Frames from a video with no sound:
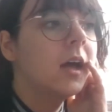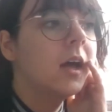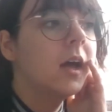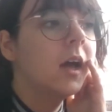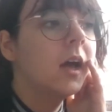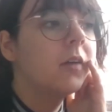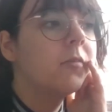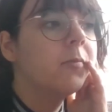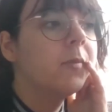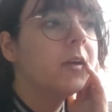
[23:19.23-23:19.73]

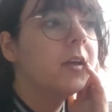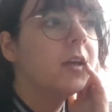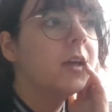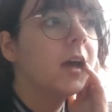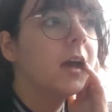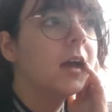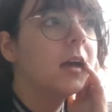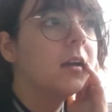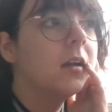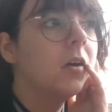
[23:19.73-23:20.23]
I've been
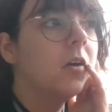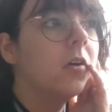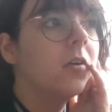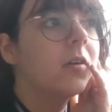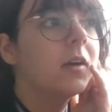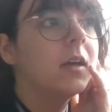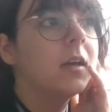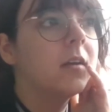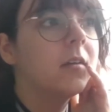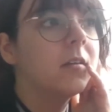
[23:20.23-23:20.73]
oh,
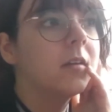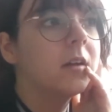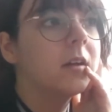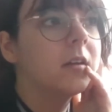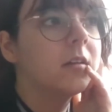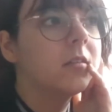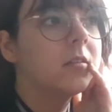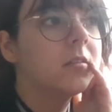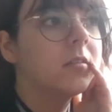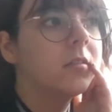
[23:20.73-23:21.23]
here it
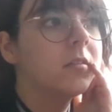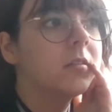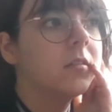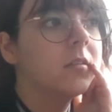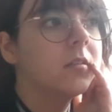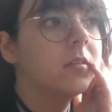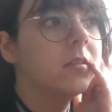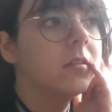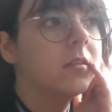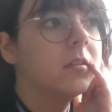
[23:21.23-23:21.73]
is.
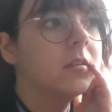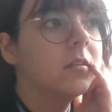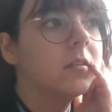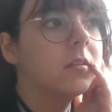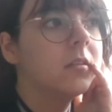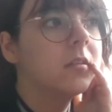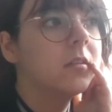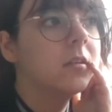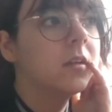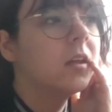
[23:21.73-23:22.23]

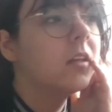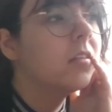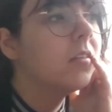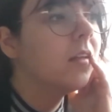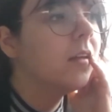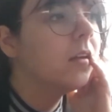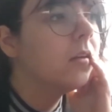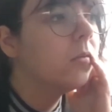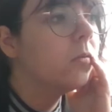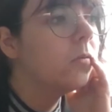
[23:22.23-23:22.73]
Is
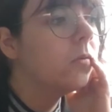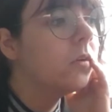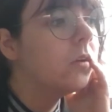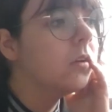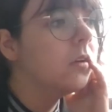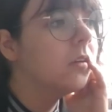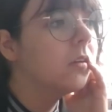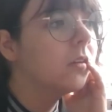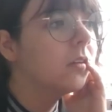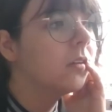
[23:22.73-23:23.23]
that
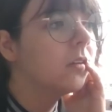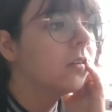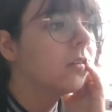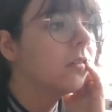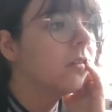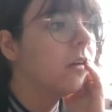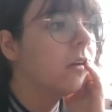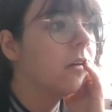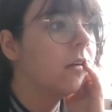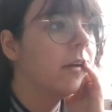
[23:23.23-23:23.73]
one?
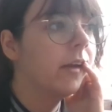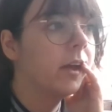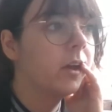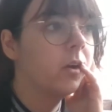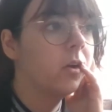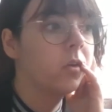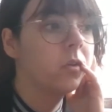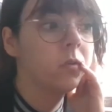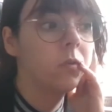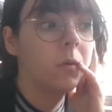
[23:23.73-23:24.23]
I
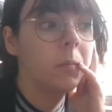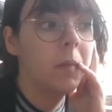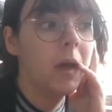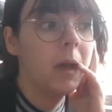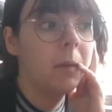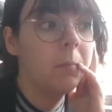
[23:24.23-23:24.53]
can't remember.